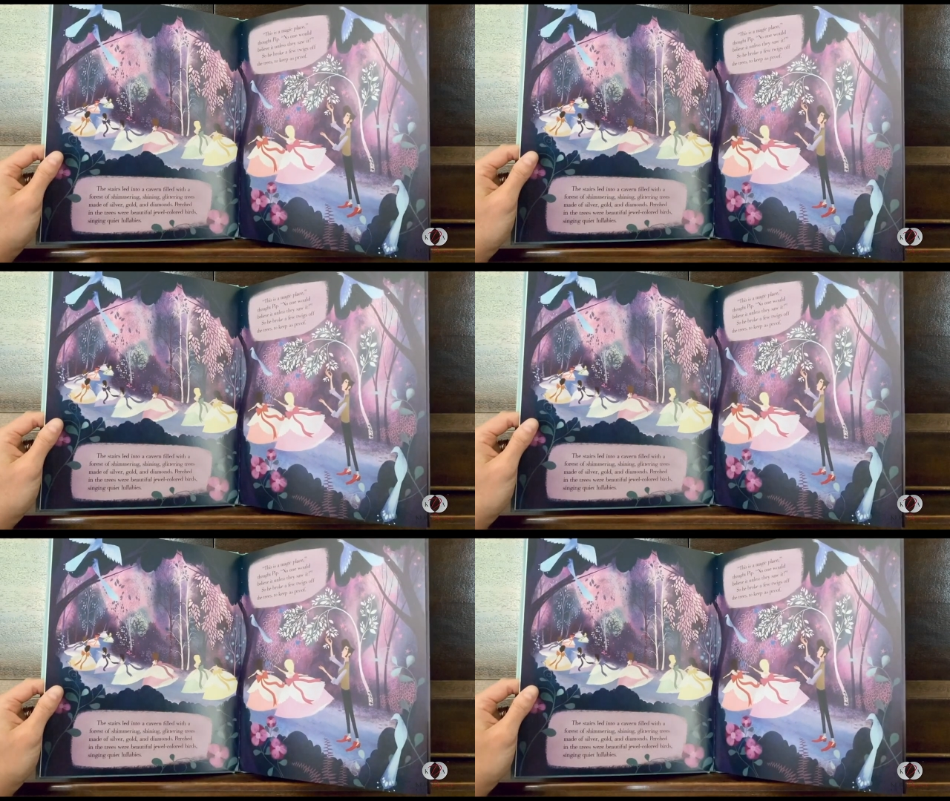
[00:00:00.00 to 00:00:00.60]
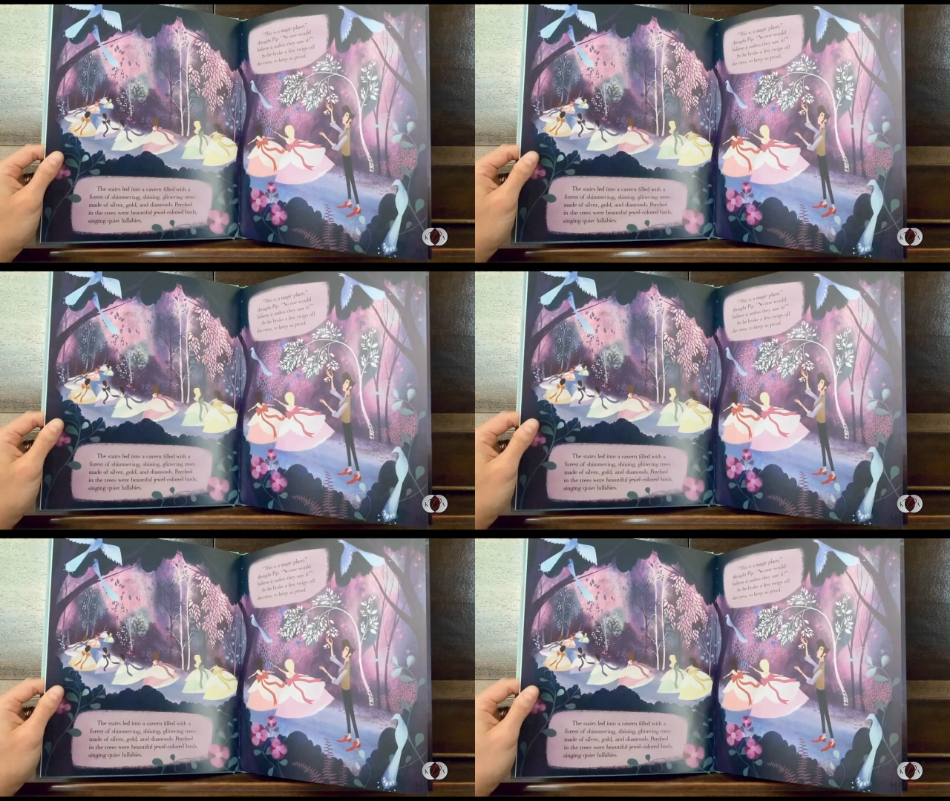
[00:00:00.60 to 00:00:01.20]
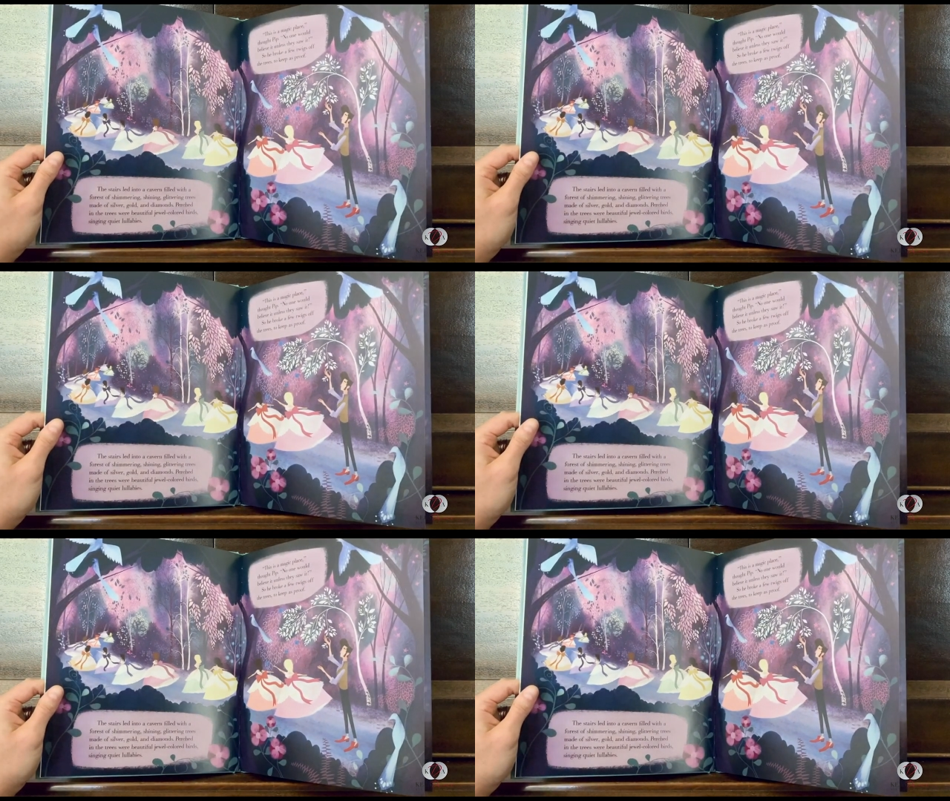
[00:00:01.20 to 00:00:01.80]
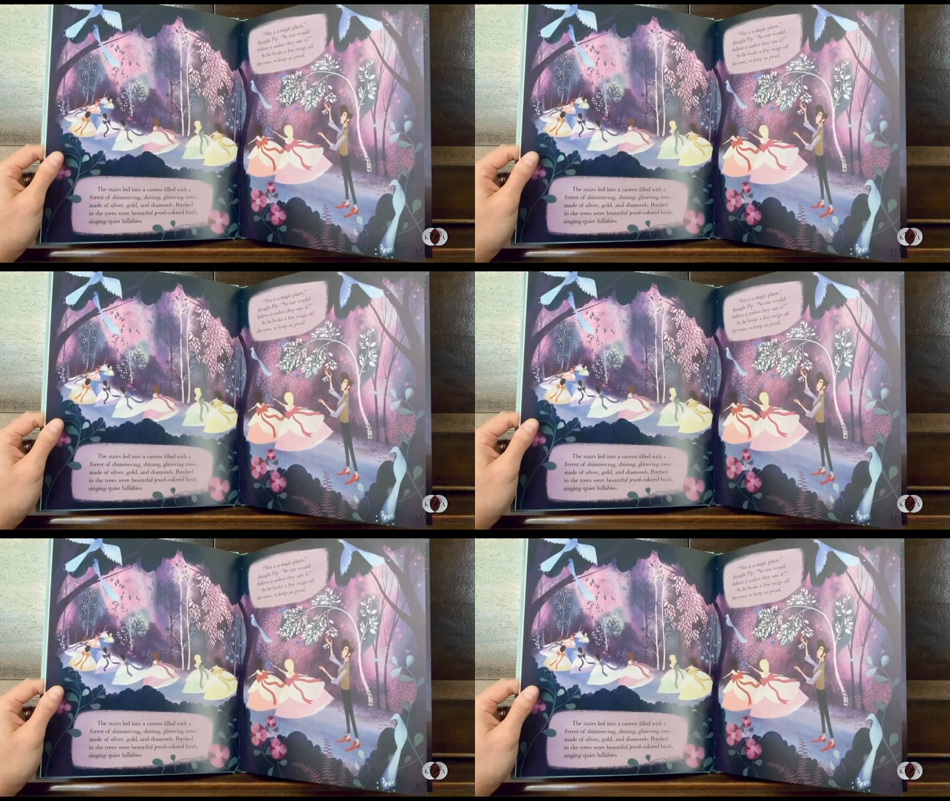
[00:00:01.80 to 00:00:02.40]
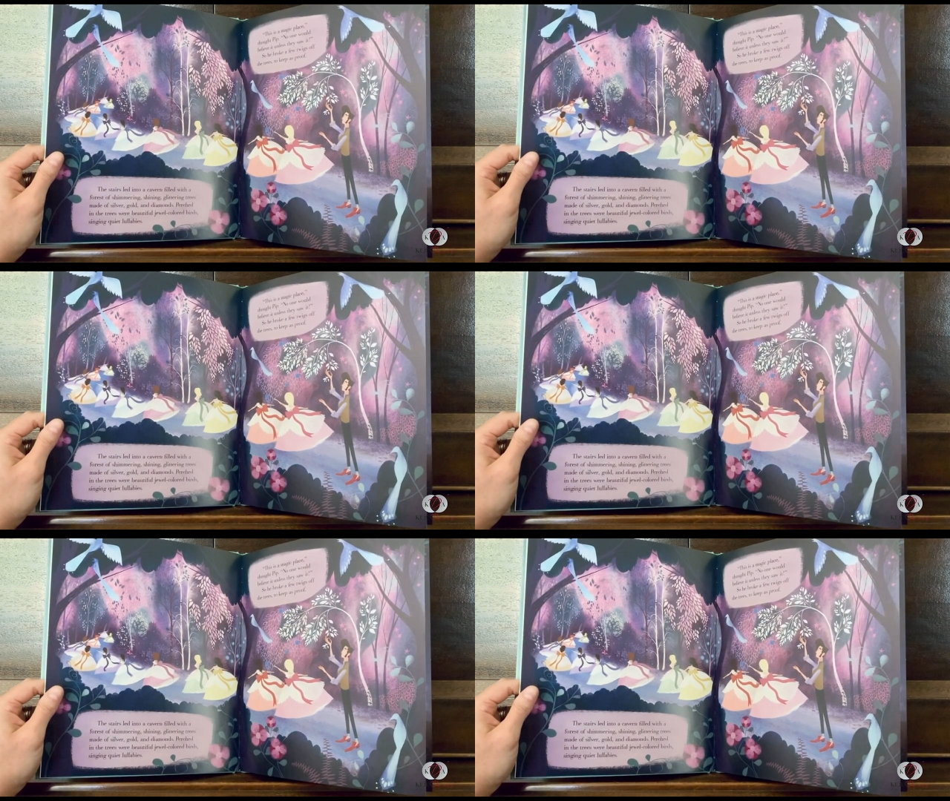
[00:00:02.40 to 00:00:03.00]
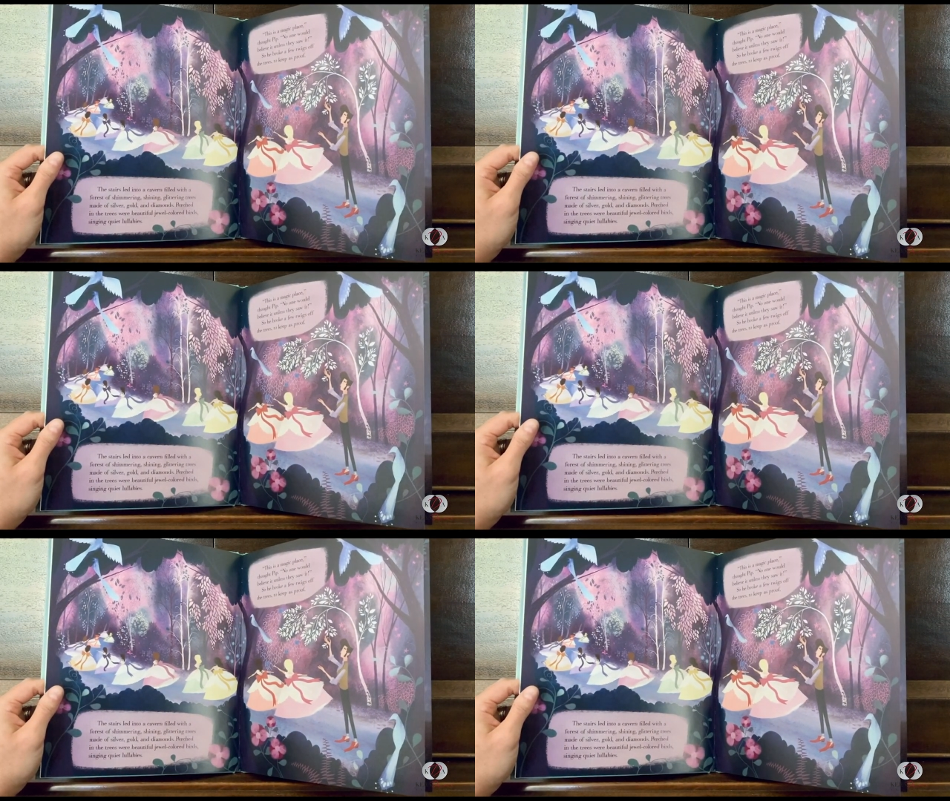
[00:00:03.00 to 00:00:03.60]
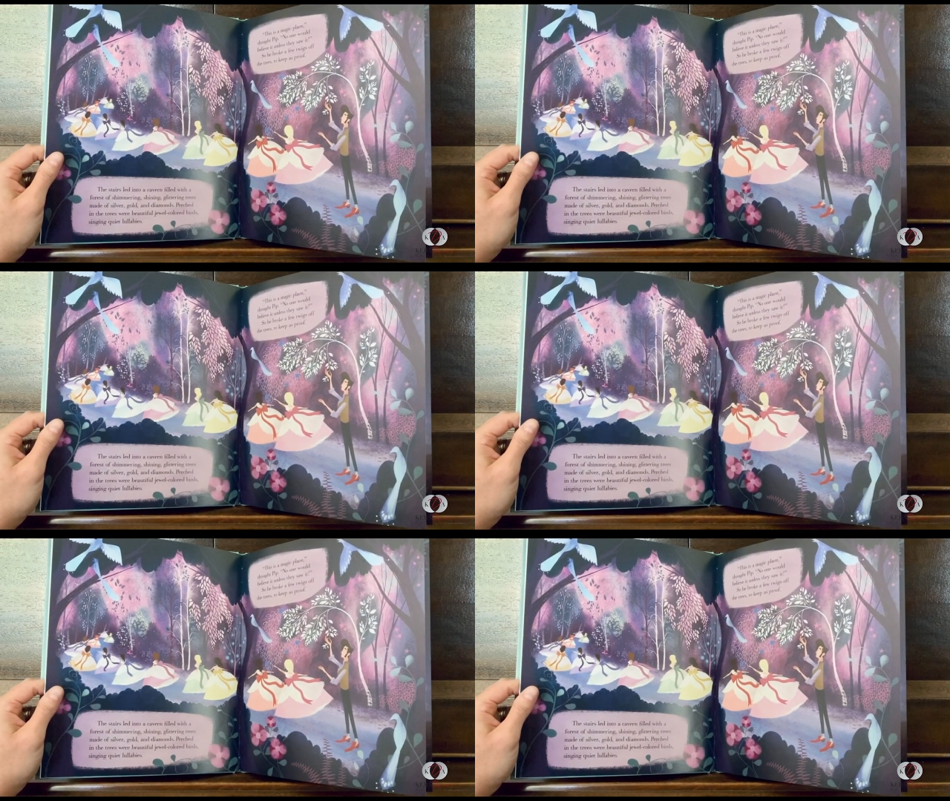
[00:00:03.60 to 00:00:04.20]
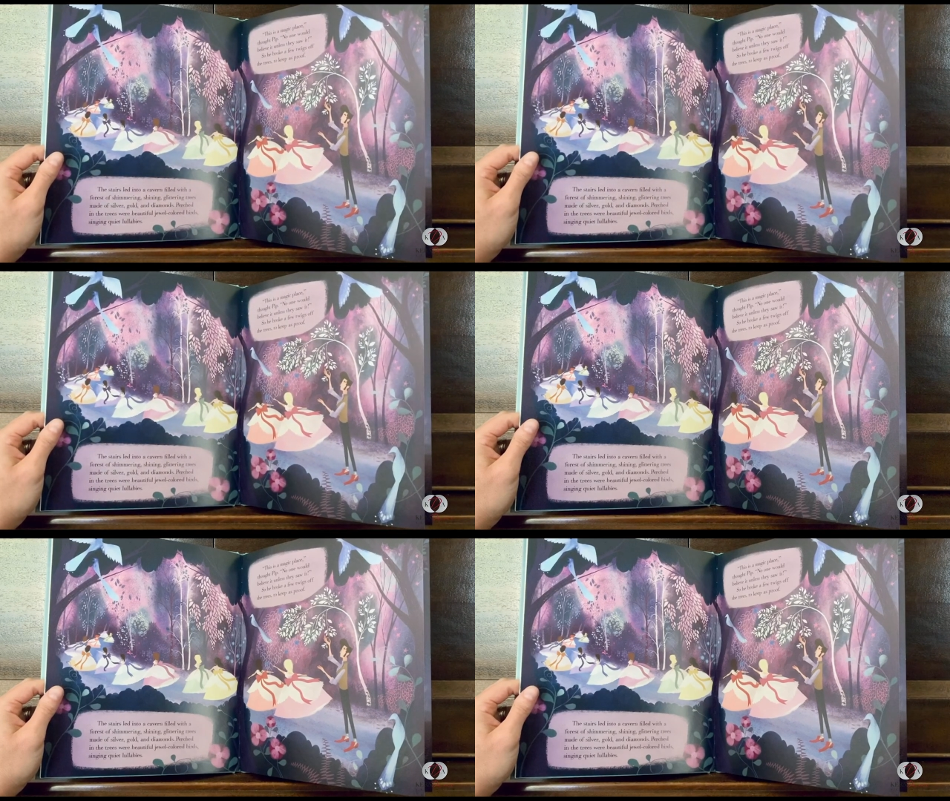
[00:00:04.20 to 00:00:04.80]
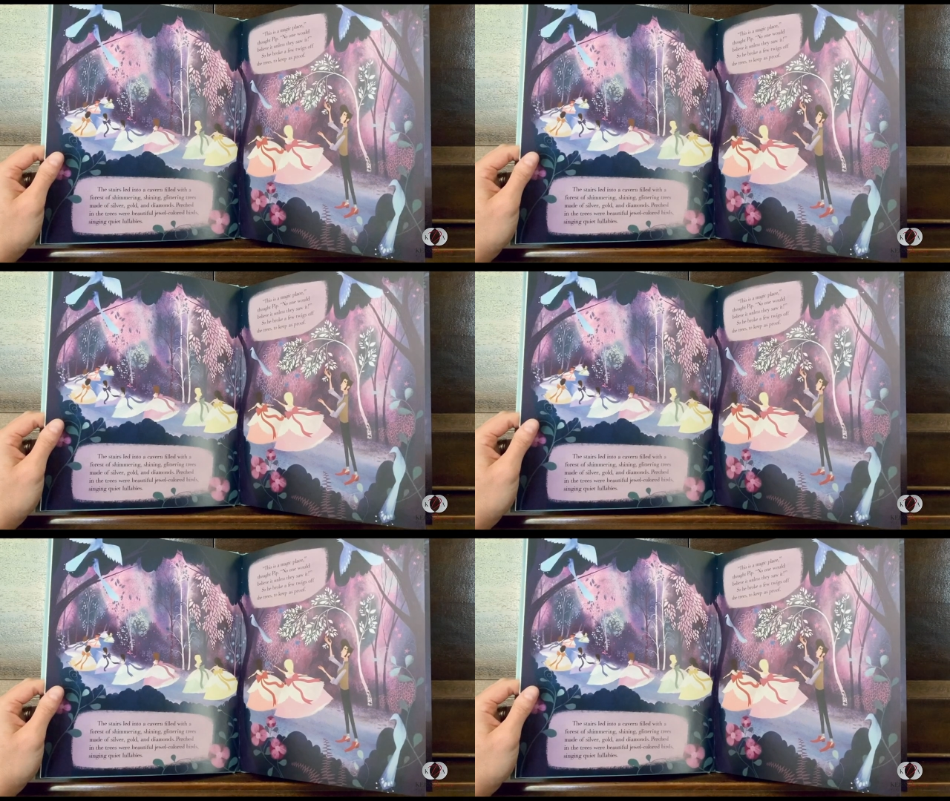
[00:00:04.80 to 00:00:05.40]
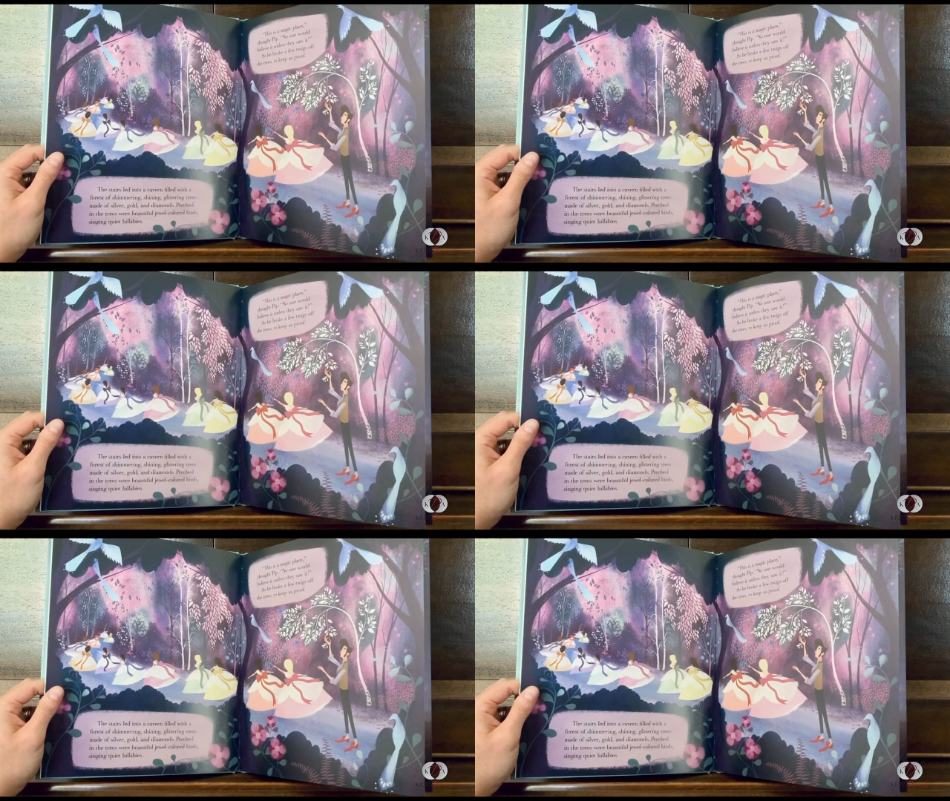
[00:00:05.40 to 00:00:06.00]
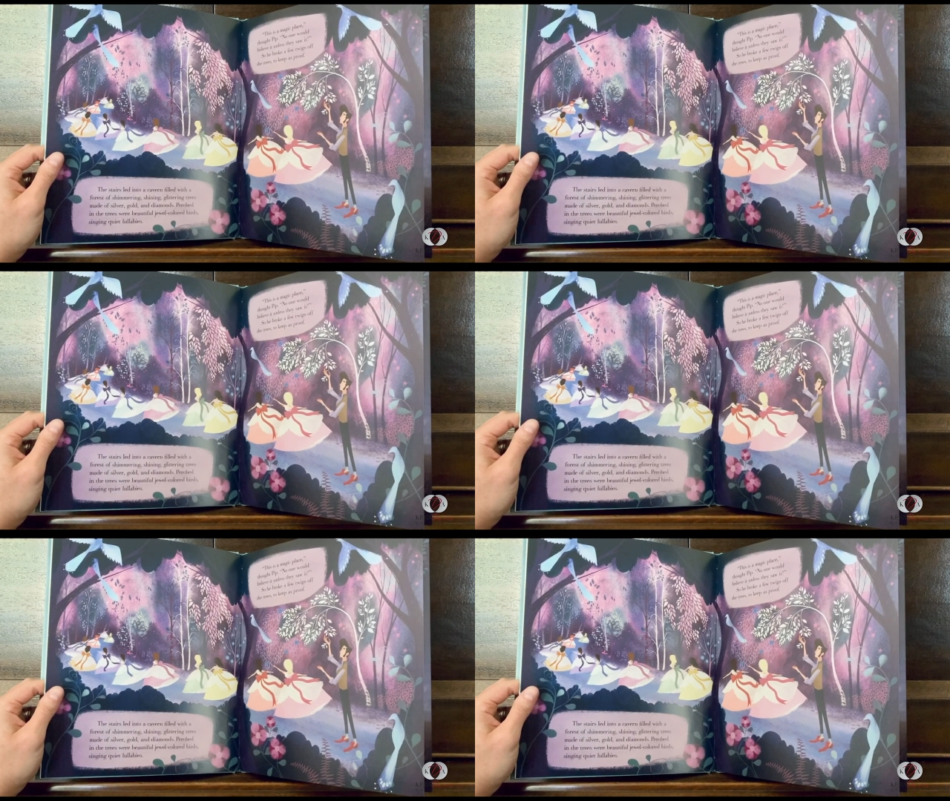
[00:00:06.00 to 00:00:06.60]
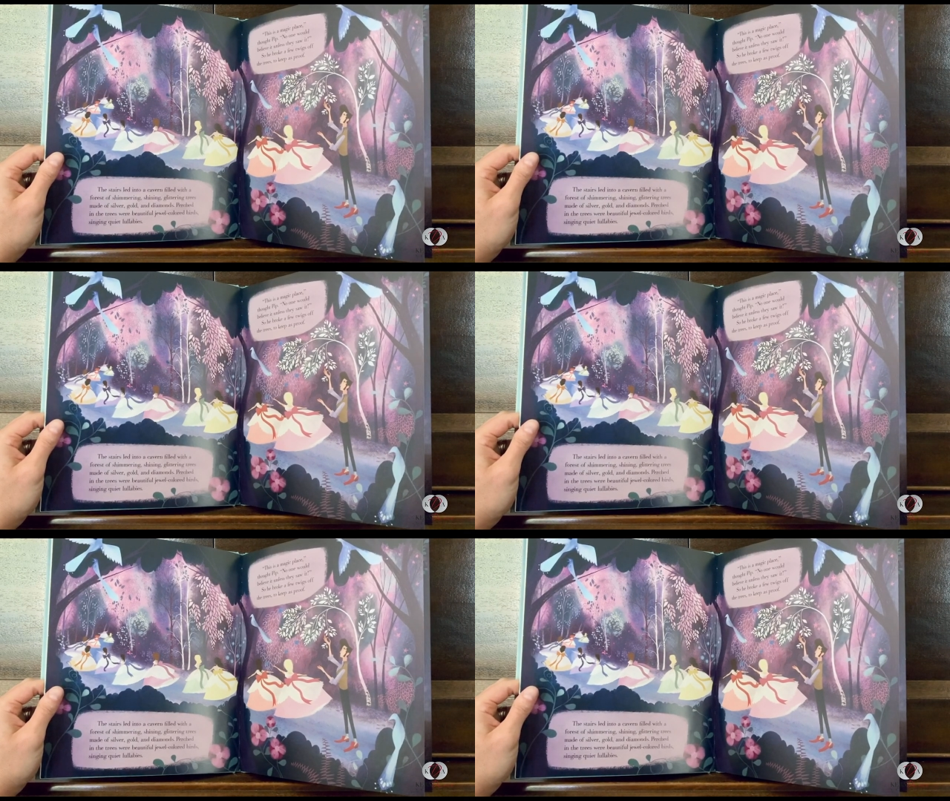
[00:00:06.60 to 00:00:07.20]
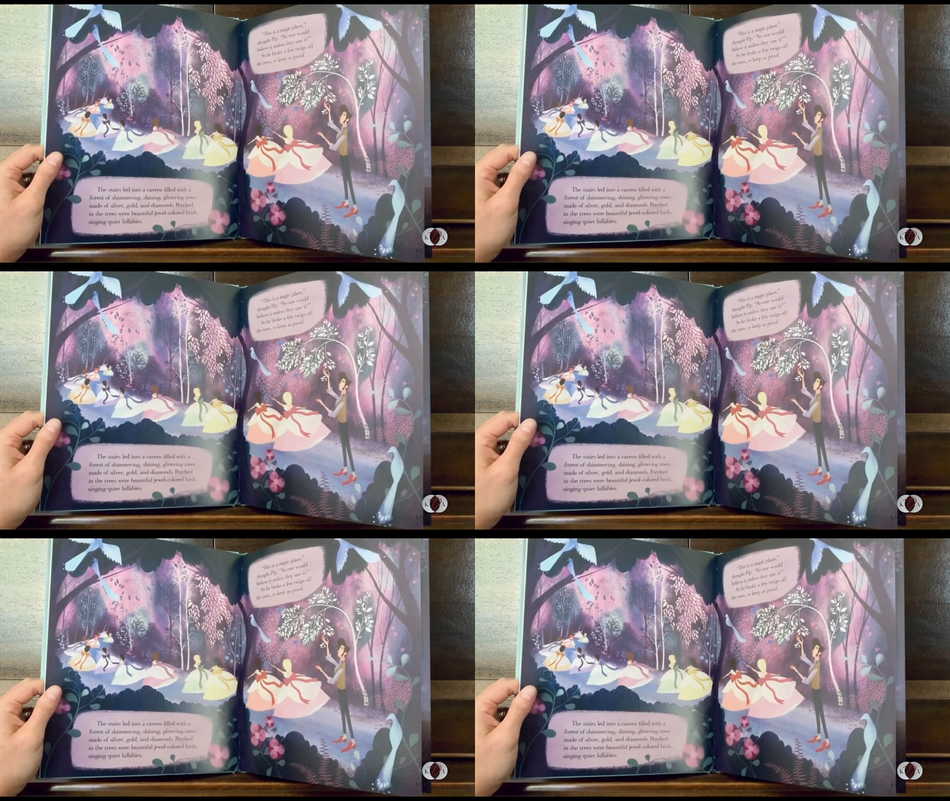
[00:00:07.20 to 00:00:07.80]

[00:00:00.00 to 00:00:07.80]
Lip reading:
(no speaker visible)